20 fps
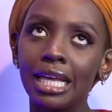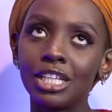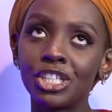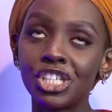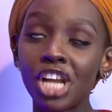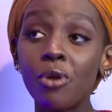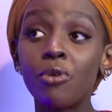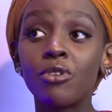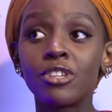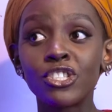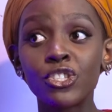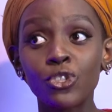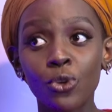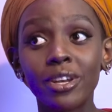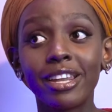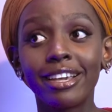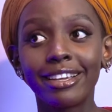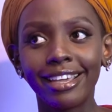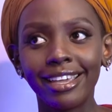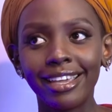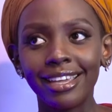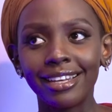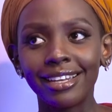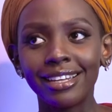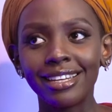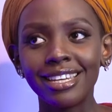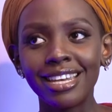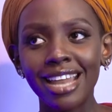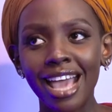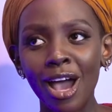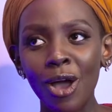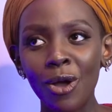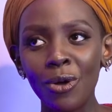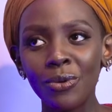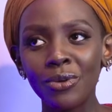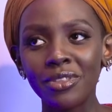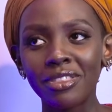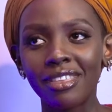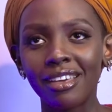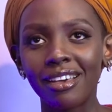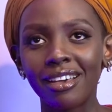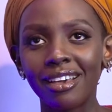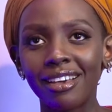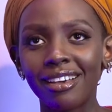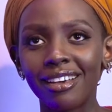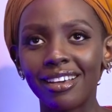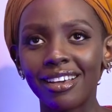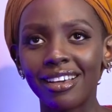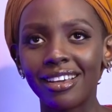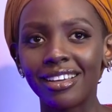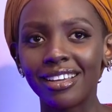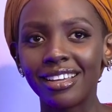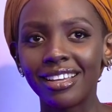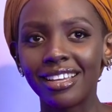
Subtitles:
Sharon Stone again. Now the